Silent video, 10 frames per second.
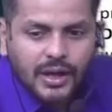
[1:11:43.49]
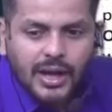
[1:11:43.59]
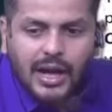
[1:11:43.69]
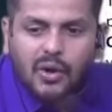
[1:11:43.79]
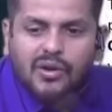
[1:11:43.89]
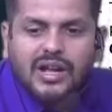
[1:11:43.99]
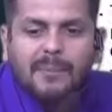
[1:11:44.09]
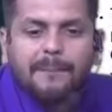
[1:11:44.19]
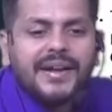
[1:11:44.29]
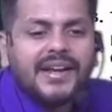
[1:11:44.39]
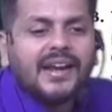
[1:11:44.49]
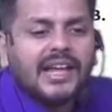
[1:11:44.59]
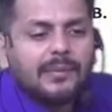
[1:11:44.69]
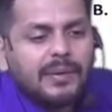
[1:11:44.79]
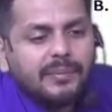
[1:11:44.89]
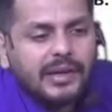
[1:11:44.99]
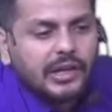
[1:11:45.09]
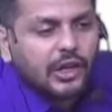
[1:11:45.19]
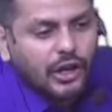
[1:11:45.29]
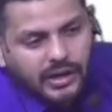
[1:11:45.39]
How competent are people in
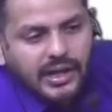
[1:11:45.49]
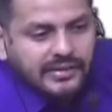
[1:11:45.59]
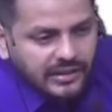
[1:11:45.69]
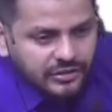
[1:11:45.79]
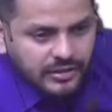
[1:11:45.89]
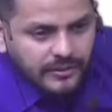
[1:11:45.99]
your organization?